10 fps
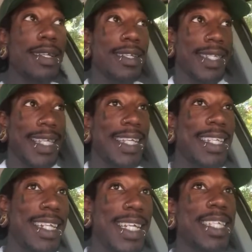
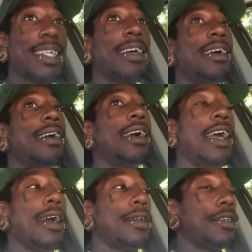necessities
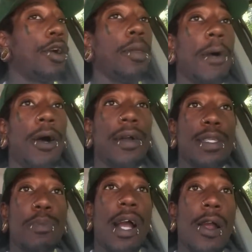and it's all about
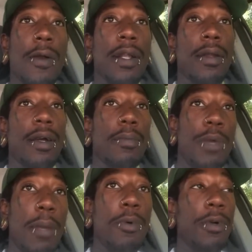inspiring
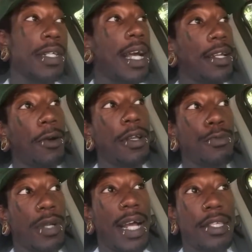people because i
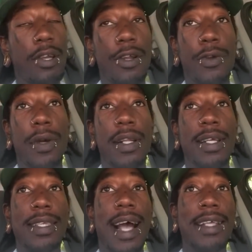noticed when i started doing
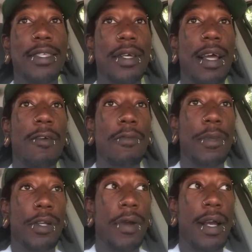this i stood out from
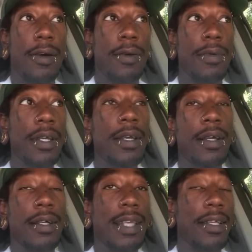the crowd
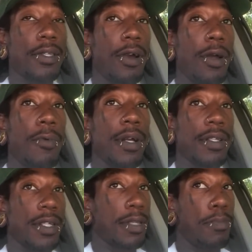because i started with
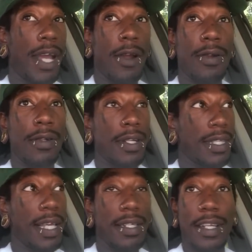just bare
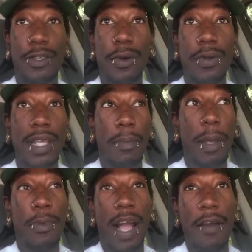necessity tools that
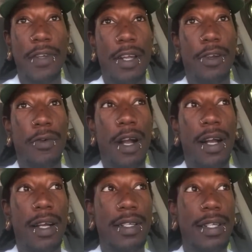people have in their
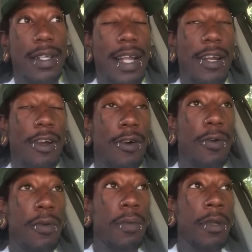garage and at their
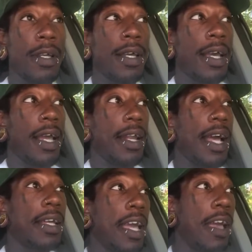home and that
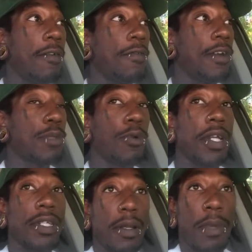gave
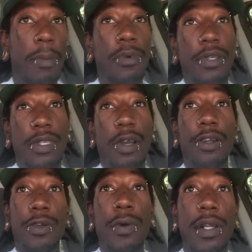inspiration to people to
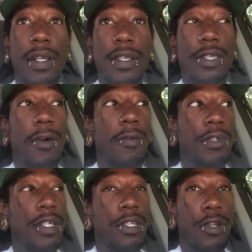start doing this so
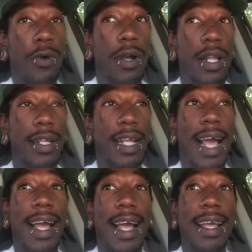just knowing that
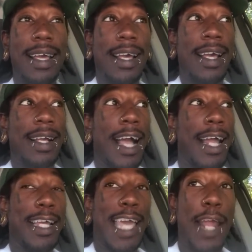i kind
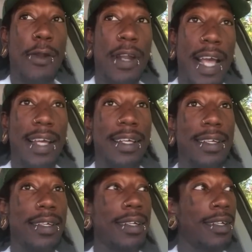of catered that
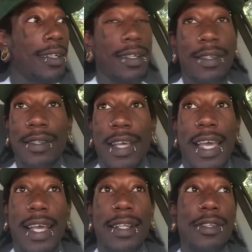
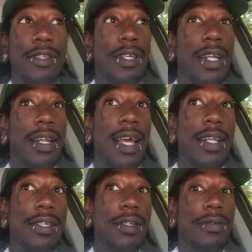into the
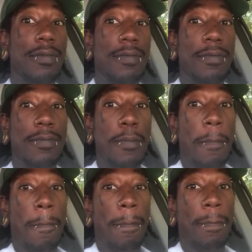niche
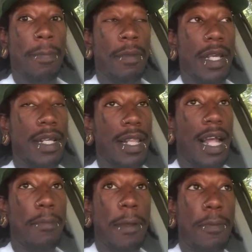a lot
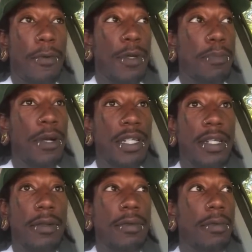of people was
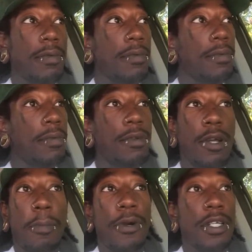pushing you
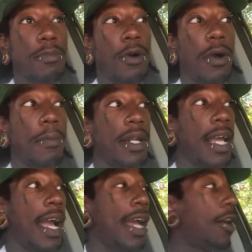know push mowing but they
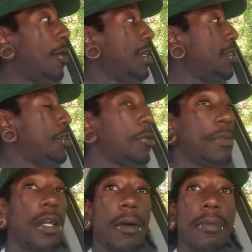had all these
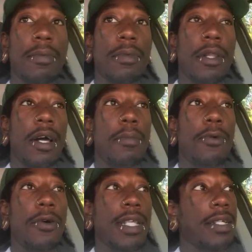souped up
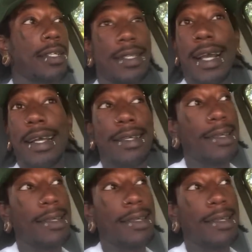lawnmowers i just got